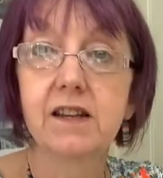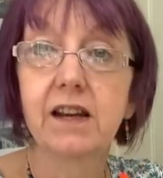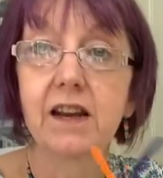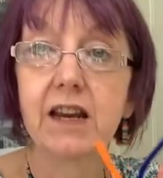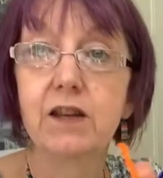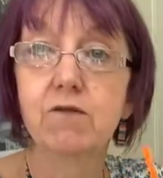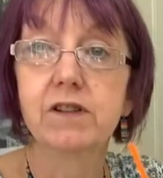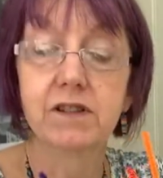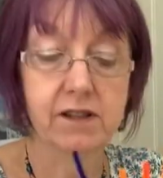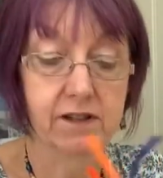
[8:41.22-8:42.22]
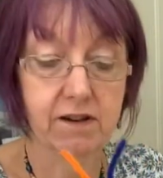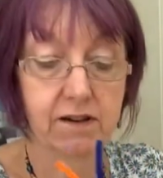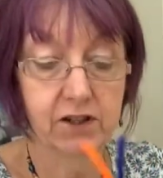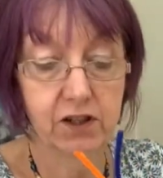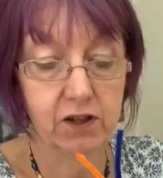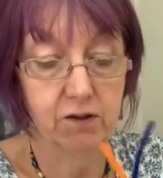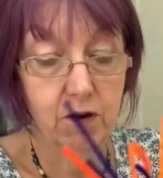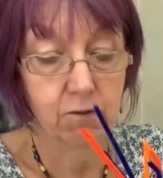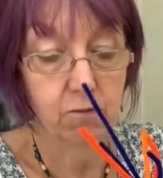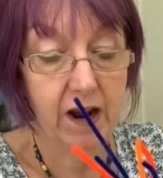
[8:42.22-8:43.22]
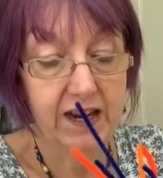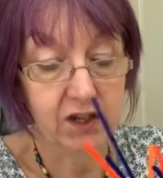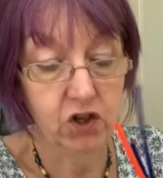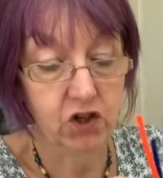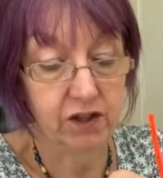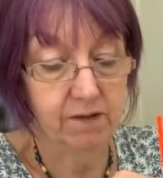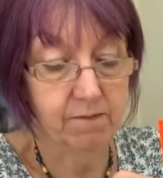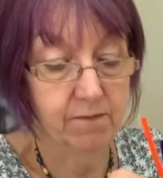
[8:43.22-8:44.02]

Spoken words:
And then you can start to arrange them.